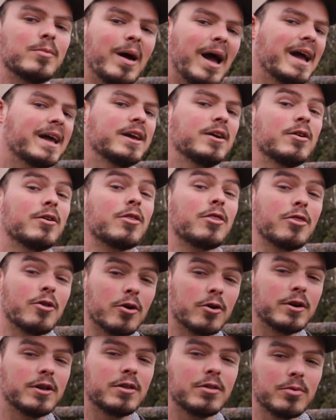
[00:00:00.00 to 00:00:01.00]
we're back here at
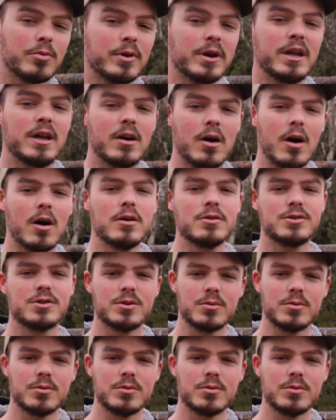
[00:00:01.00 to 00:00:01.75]
33 yards,